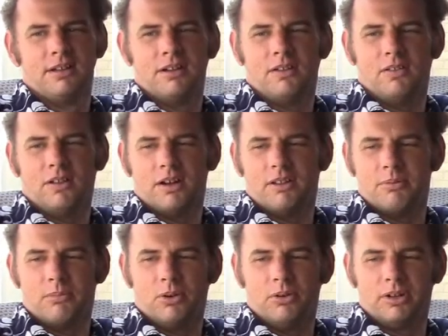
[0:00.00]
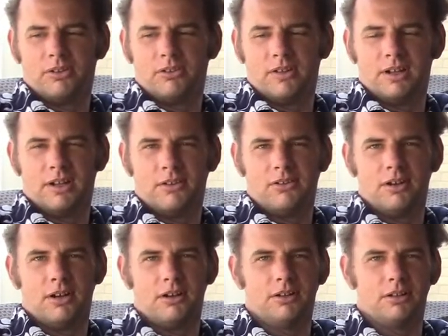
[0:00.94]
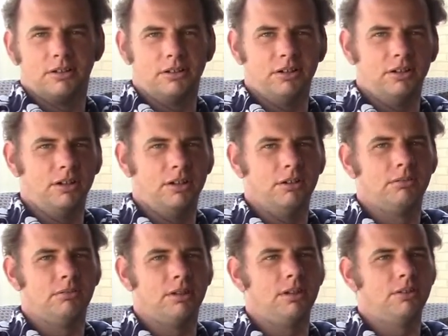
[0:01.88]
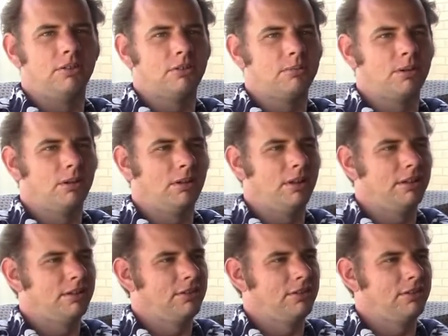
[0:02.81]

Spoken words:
A lot of the moldings on the outside are good, reusable,